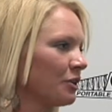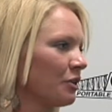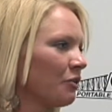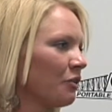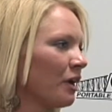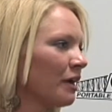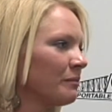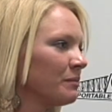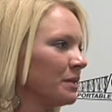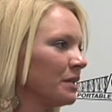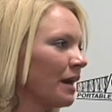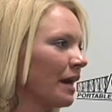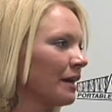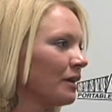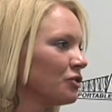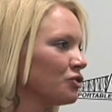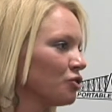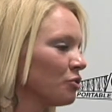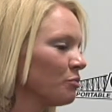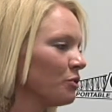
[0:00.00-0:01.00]
I mean, I
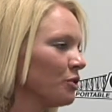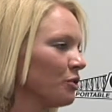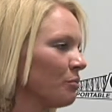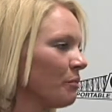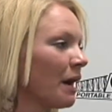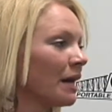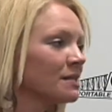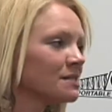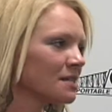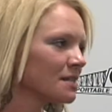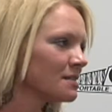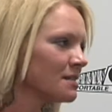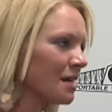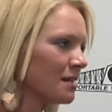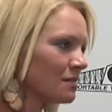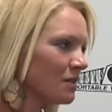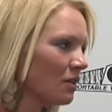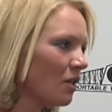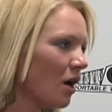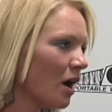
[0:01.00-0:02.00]
attribute my success a
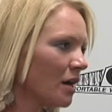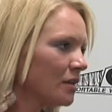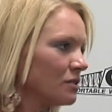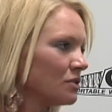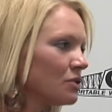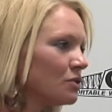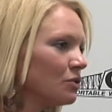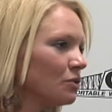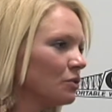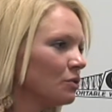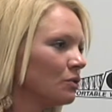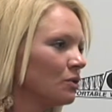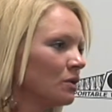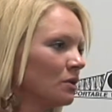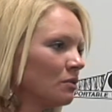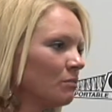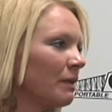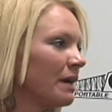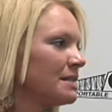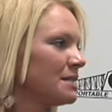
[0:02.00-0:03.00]
lot to
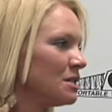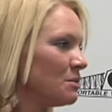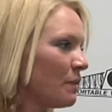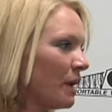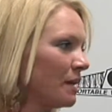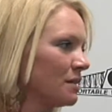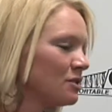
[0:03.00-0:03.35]
my teammates.